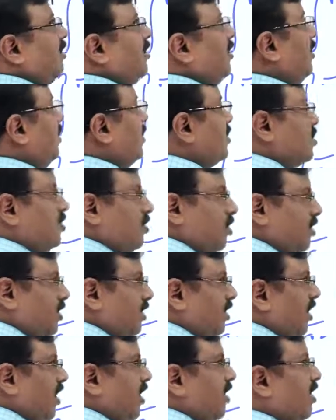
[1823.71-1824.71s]
It is not
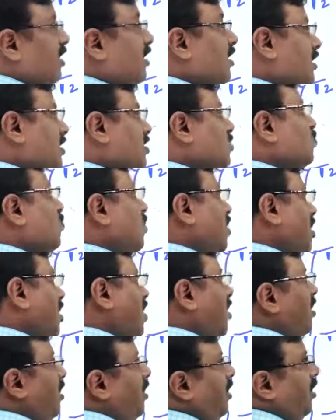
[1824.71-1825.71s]
A, it is 1
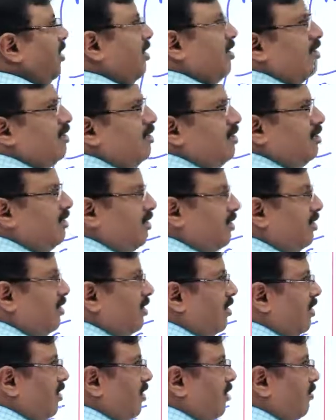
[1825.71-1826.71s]
and A.
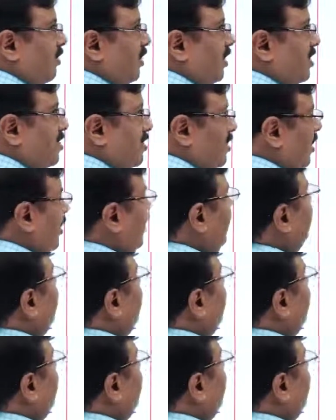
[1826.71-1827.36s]
Clear with this, right?